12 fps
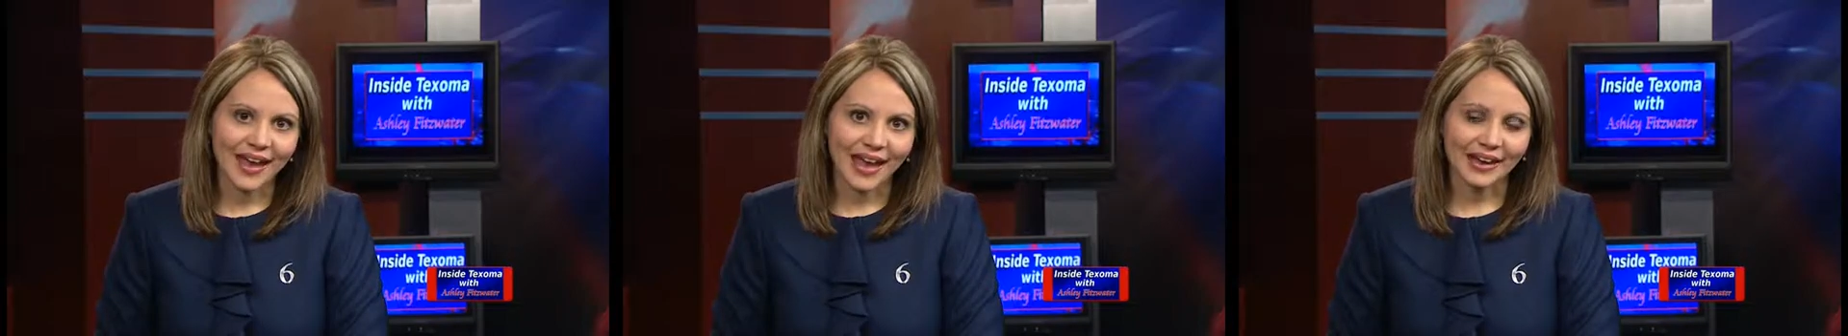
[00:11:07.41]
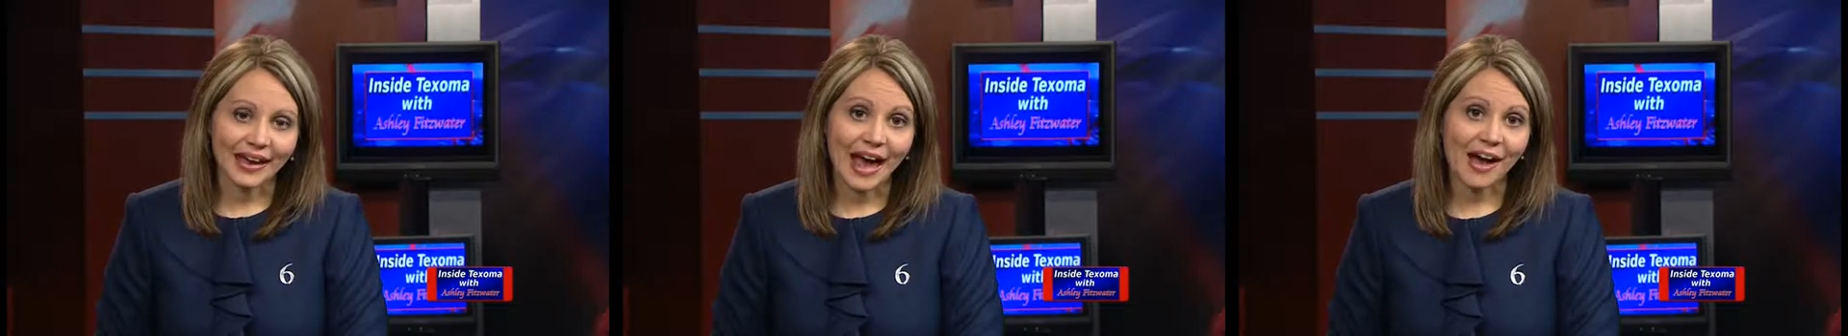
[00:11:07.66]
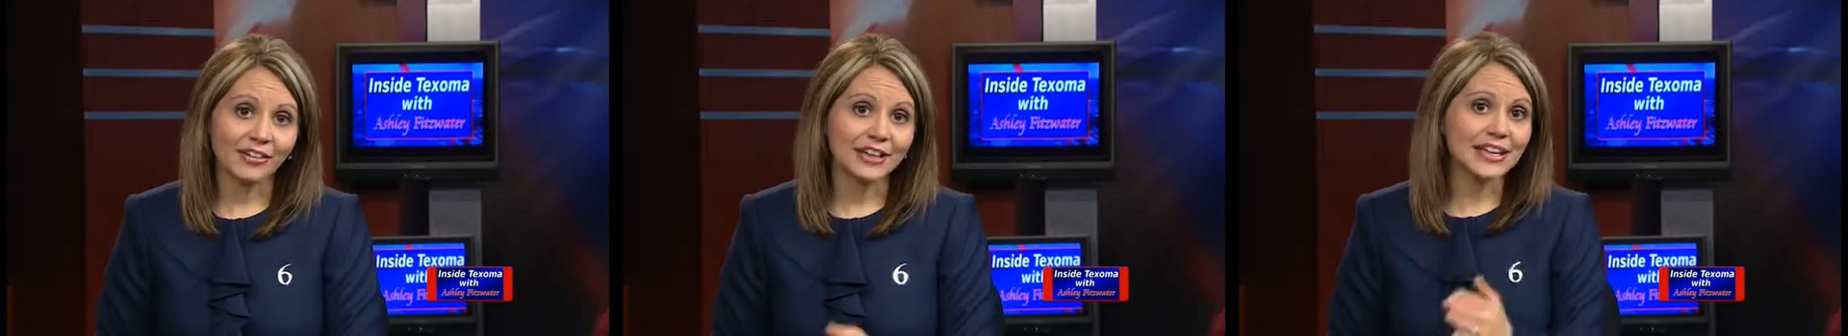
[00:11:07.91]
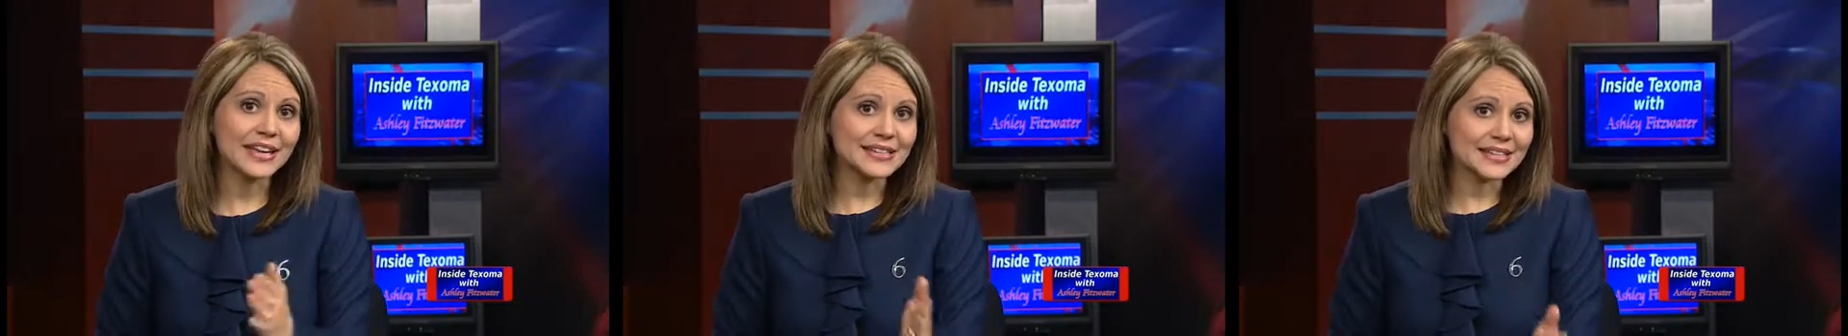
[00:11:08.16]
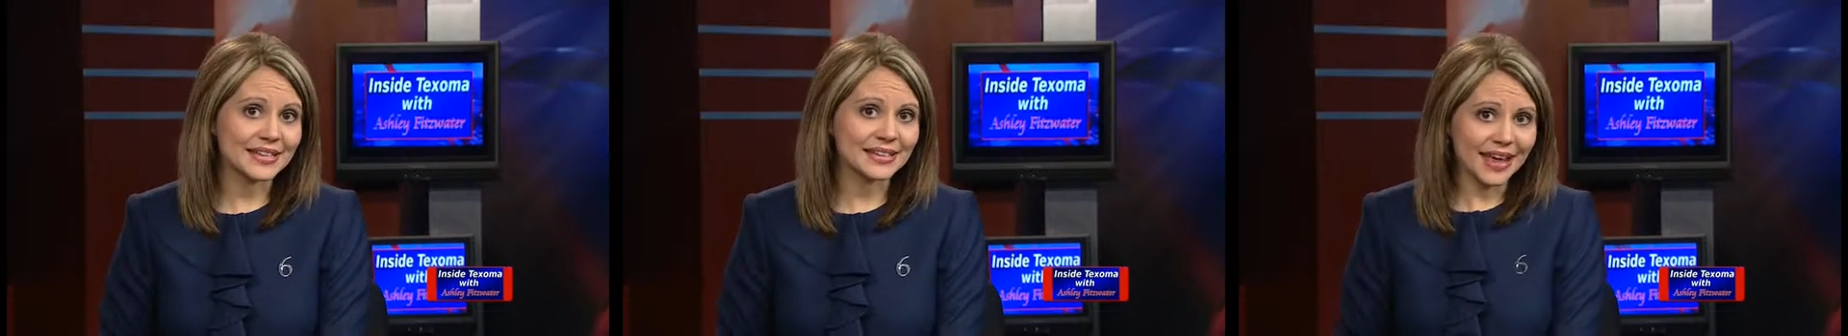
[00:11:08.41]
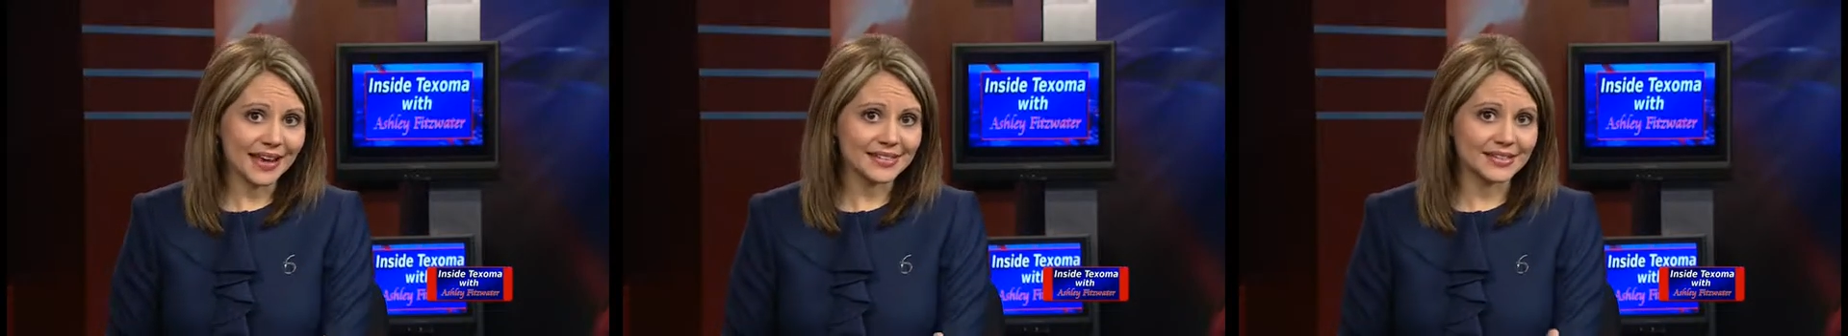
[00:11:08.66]
and how he's
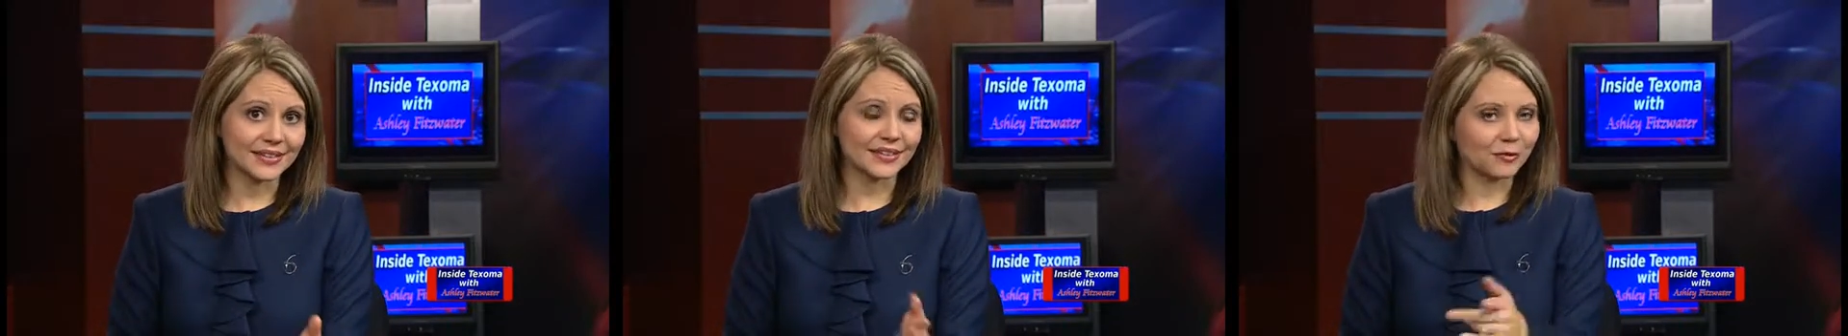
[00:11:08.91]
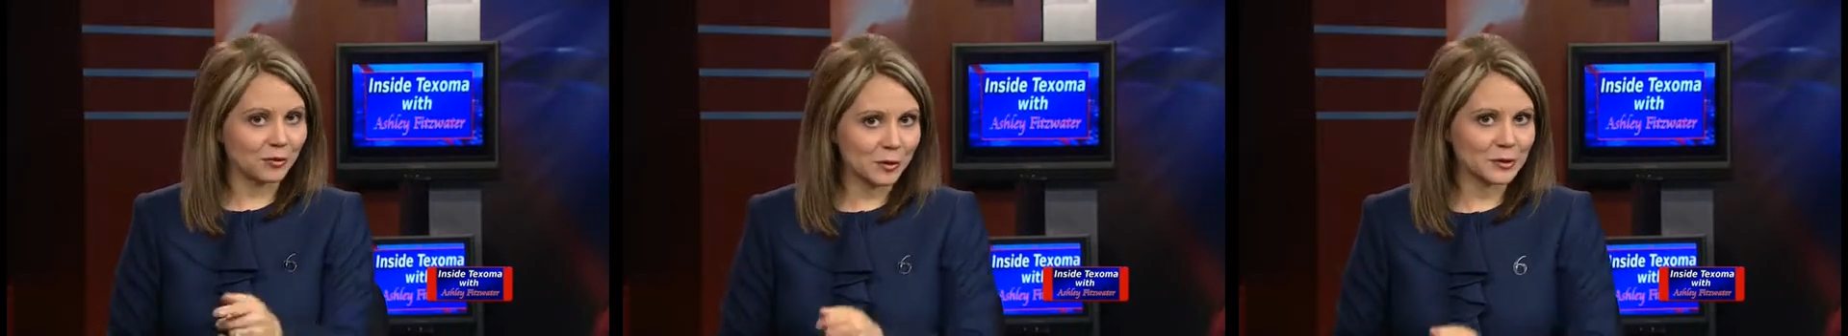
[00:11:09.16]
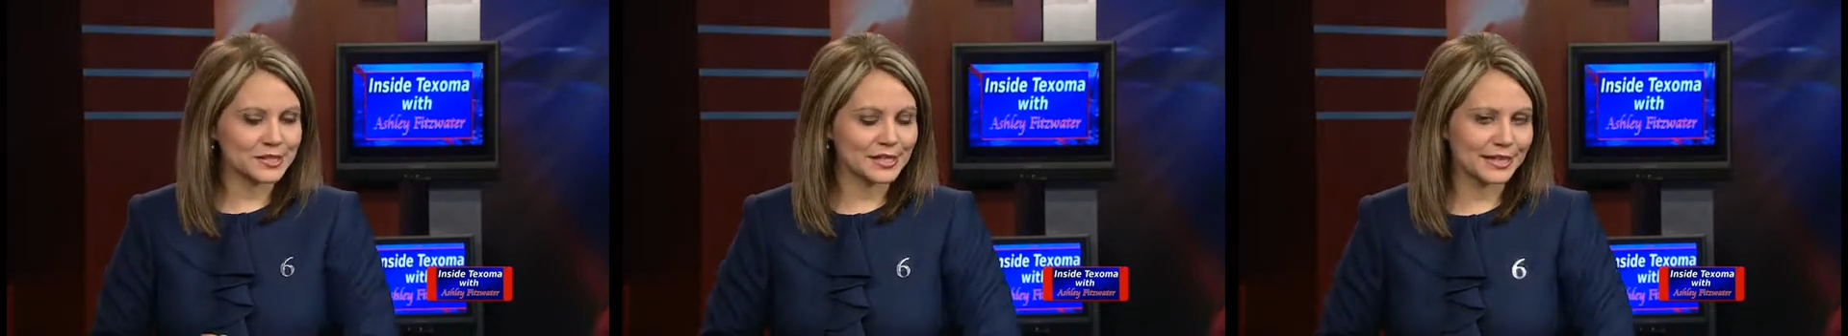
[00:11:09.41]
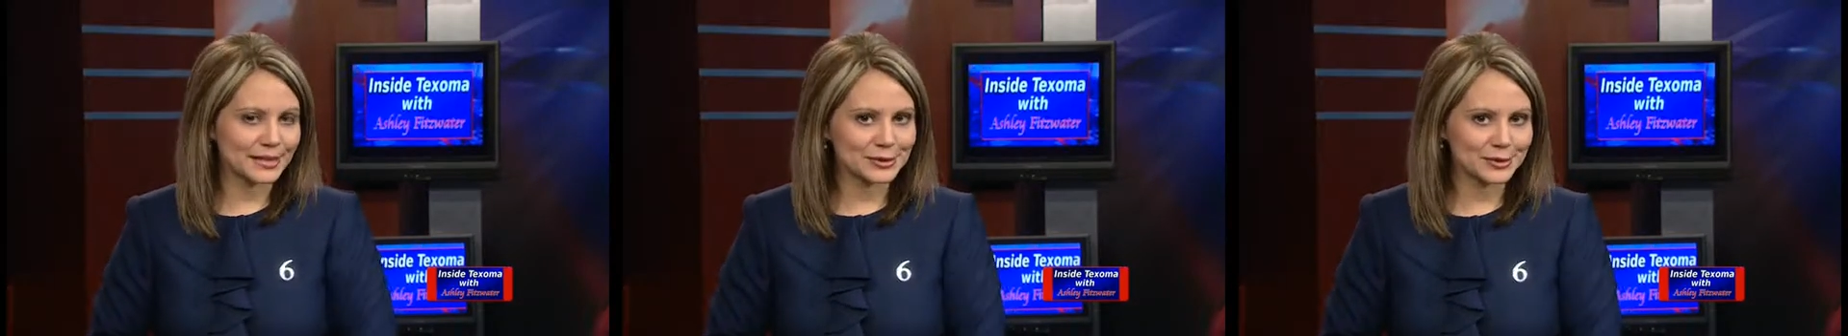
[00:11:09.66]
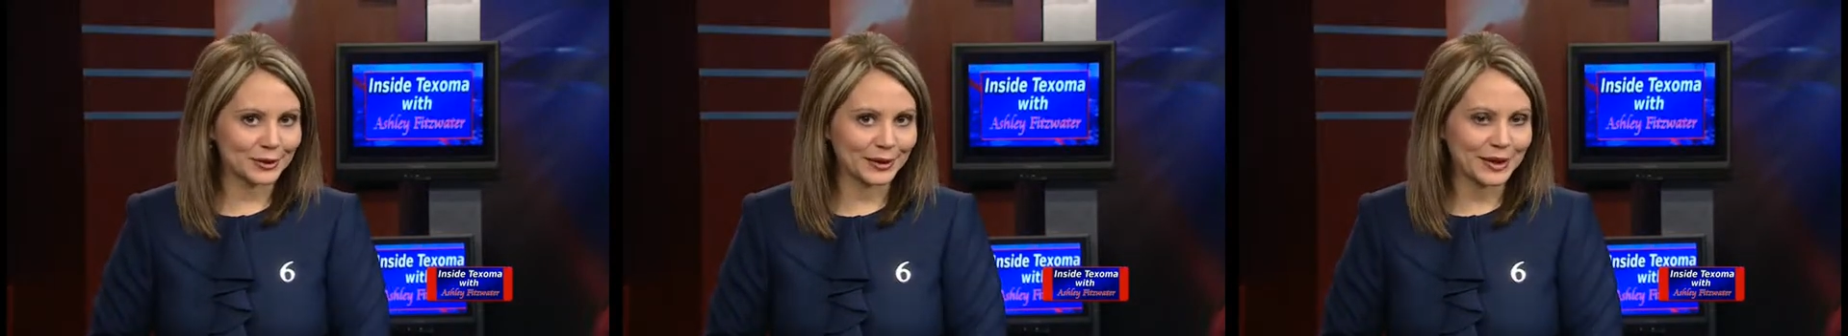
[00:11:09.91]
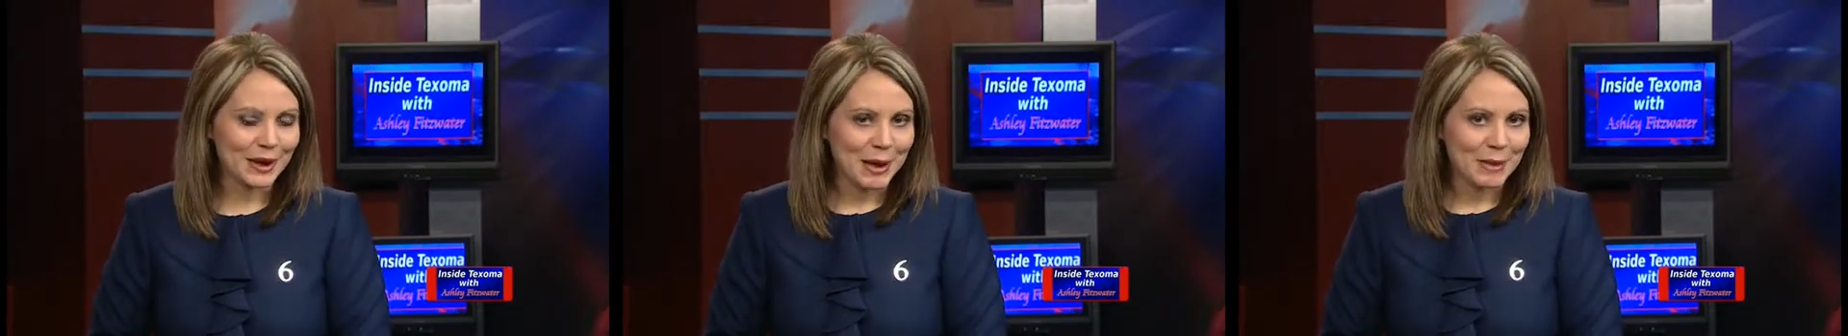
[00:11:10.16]
connected, and of course the history